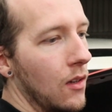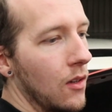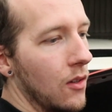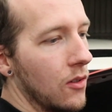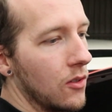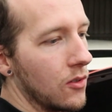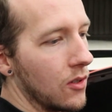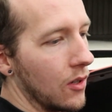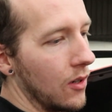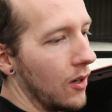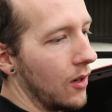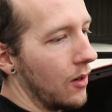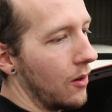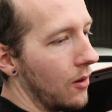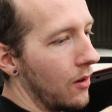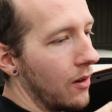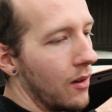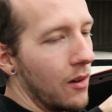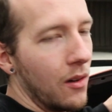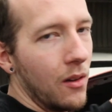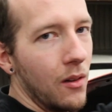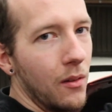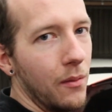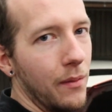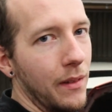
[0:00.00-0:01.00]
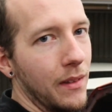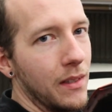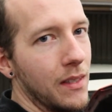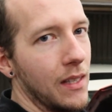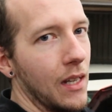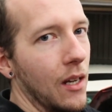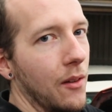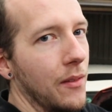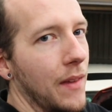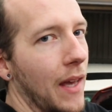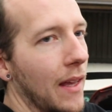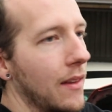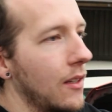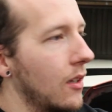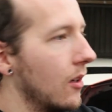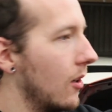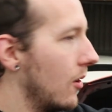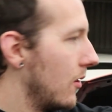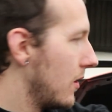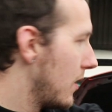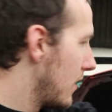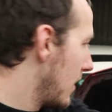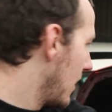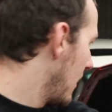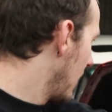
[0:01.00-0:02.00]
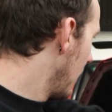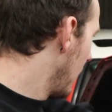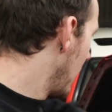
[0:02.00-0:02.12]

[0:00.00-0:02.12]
so we'll see how that goes.